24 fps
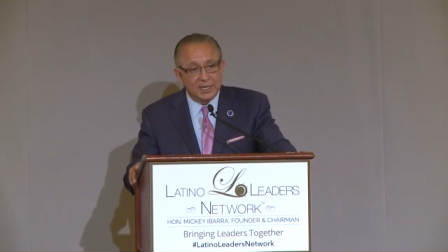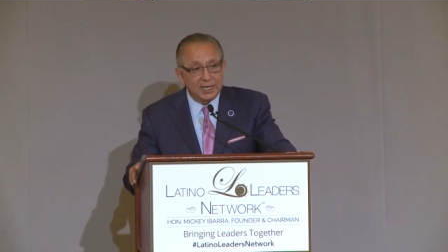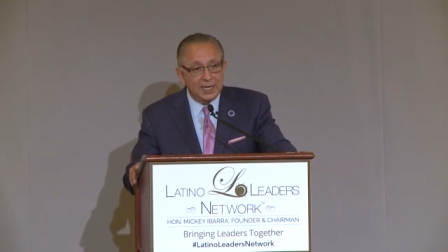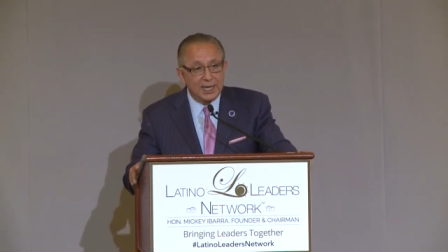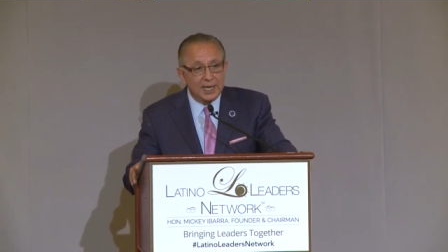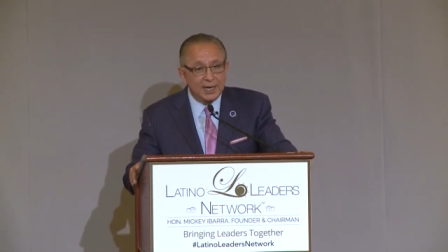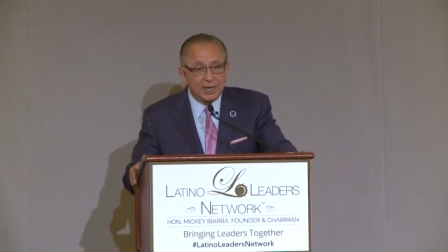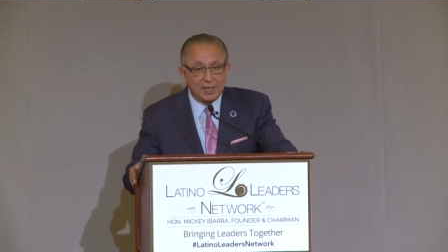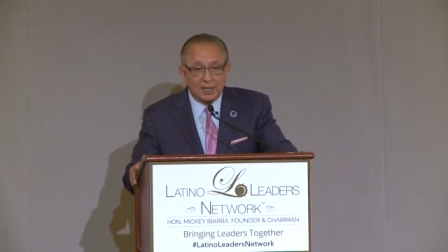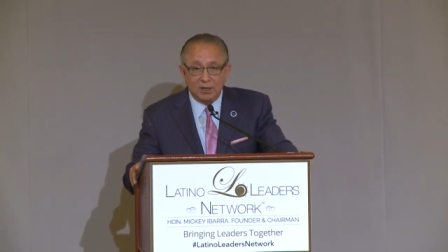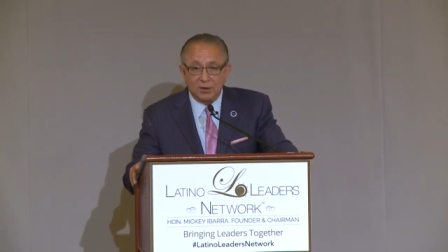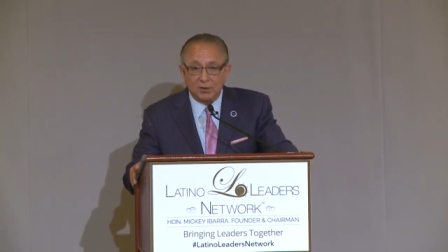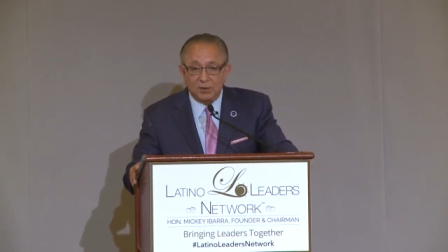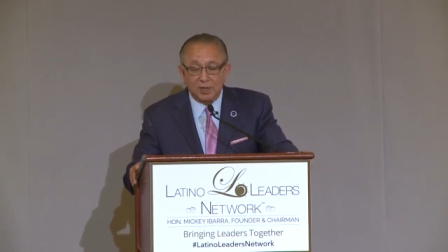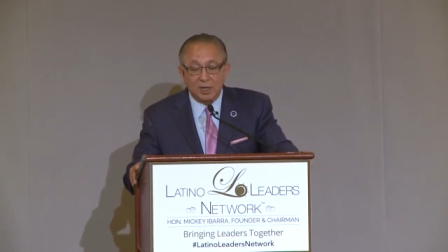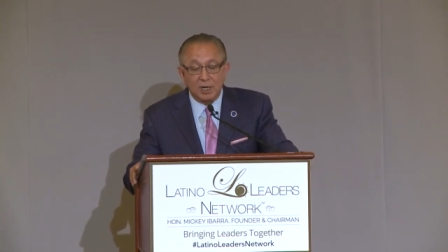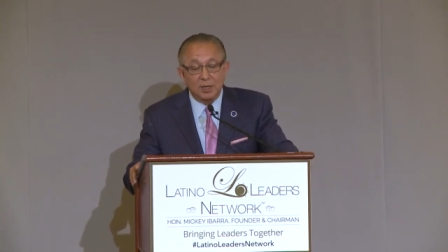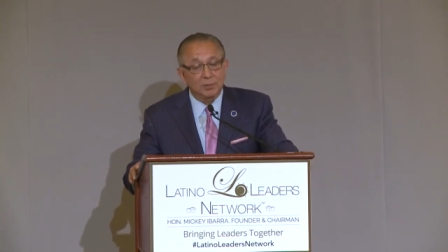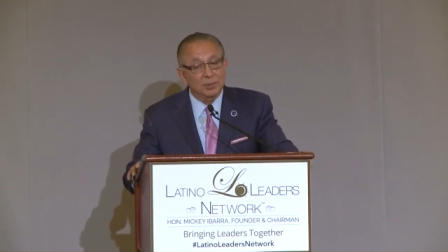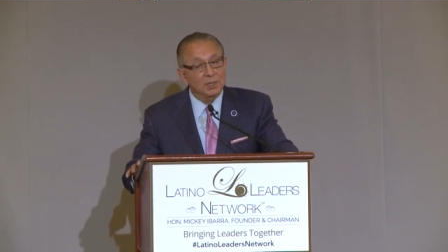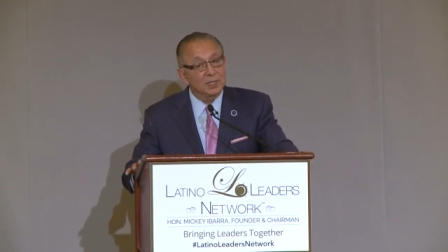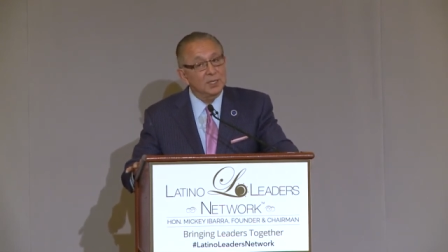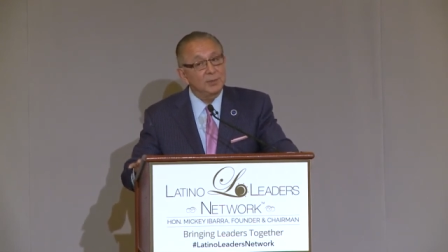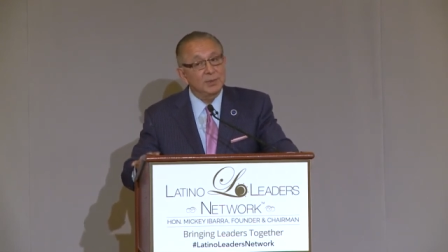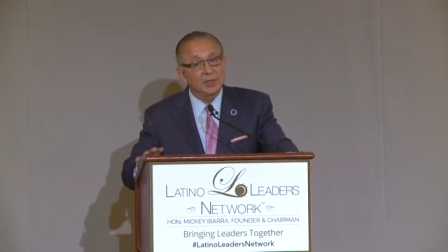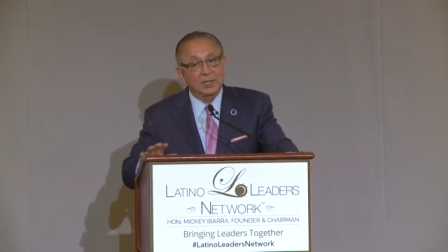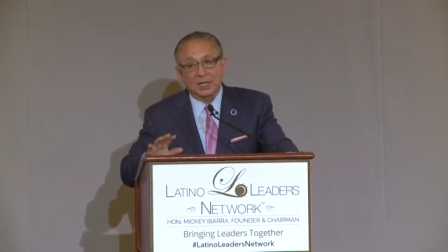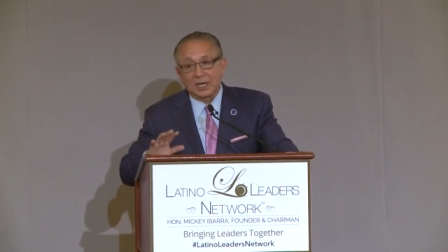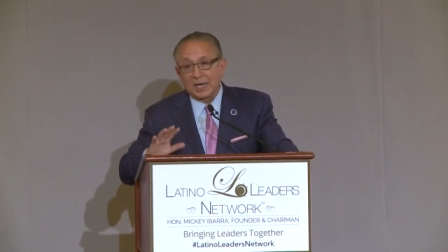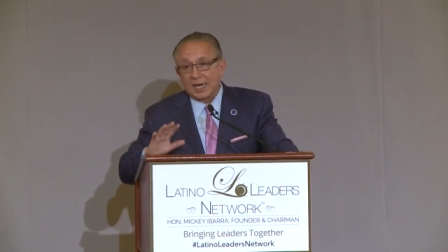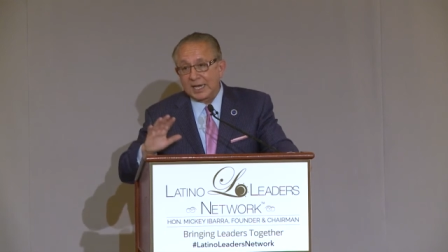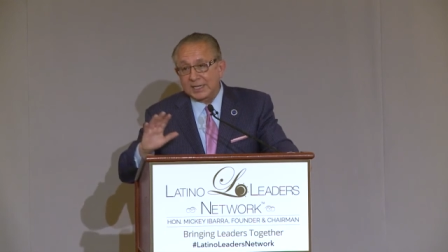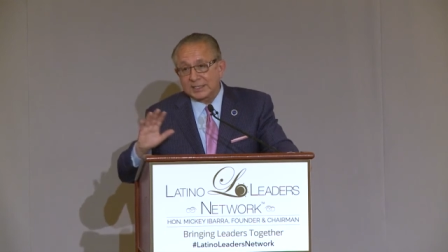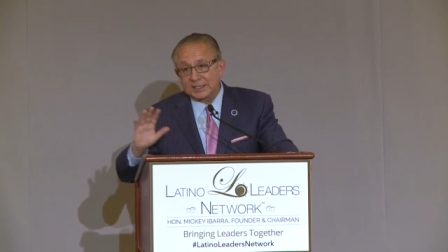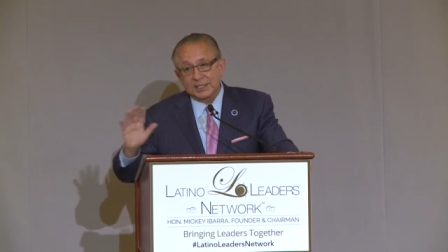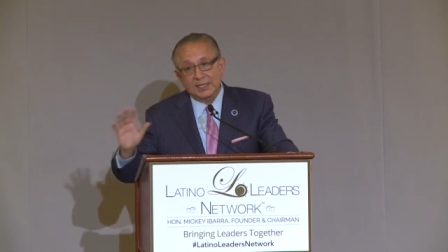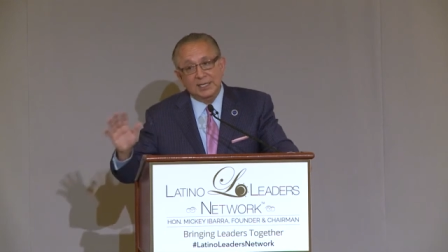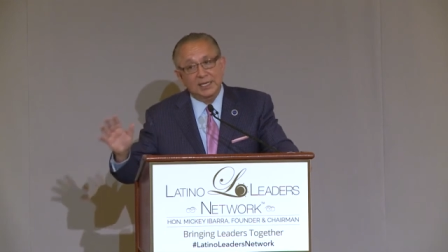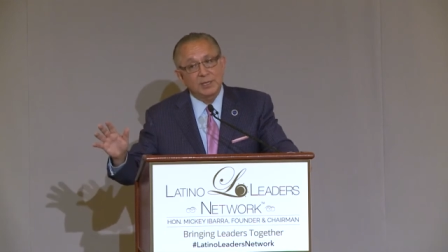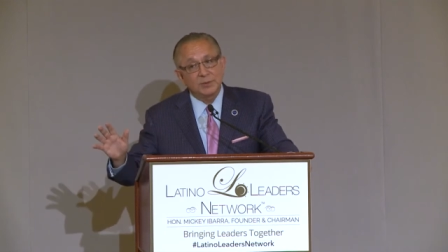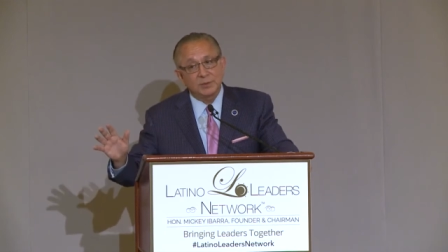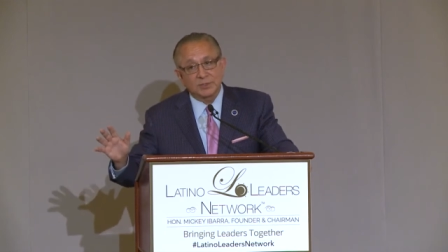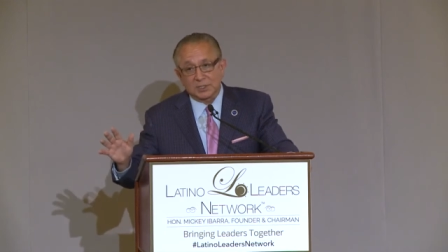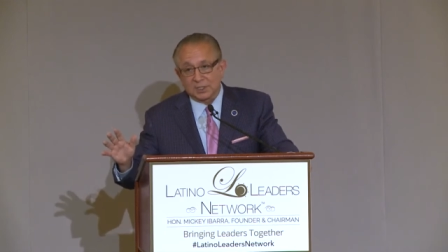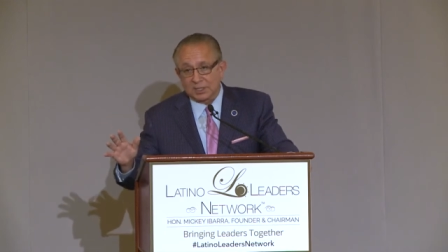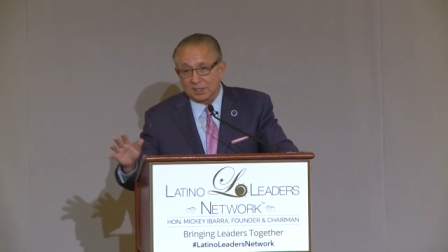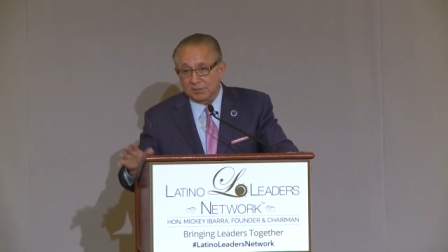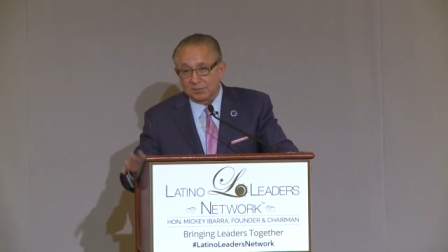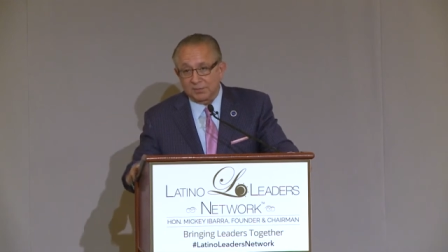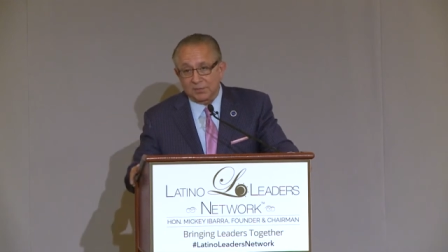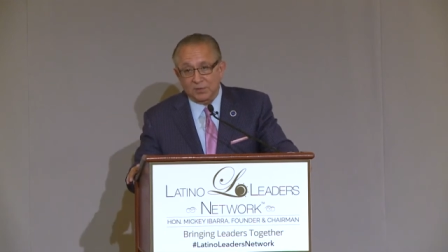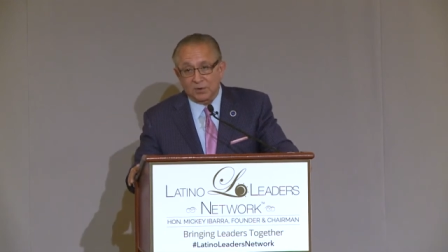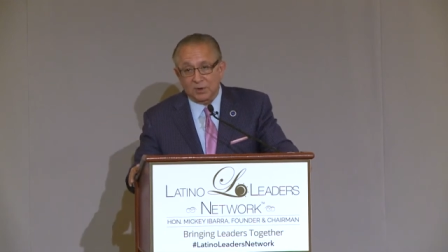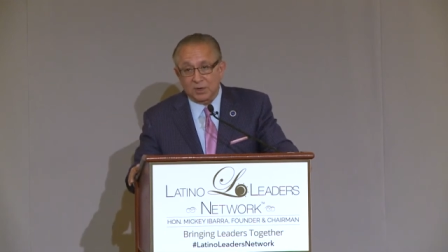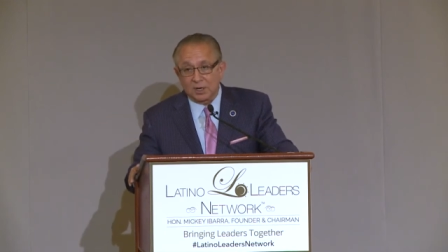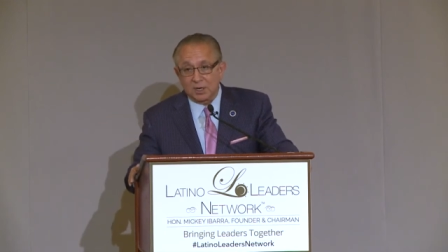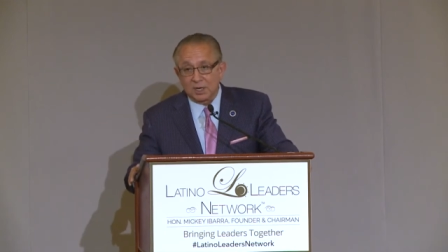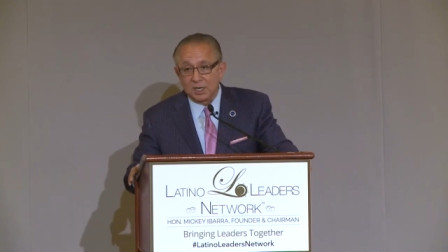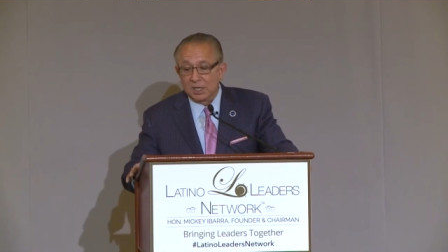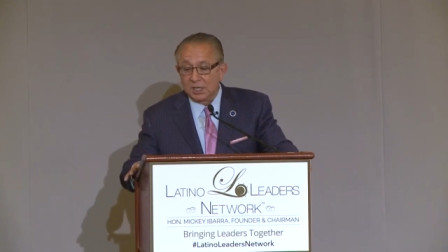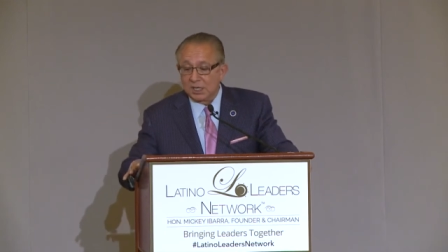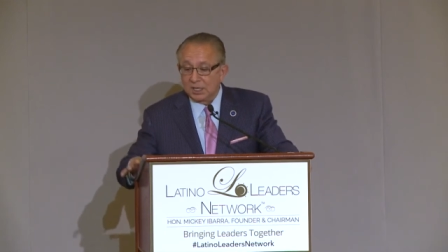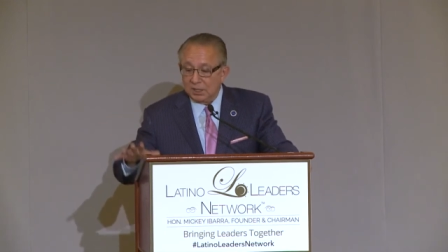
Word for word: He had it going on. Believe me, the last thing he was looking for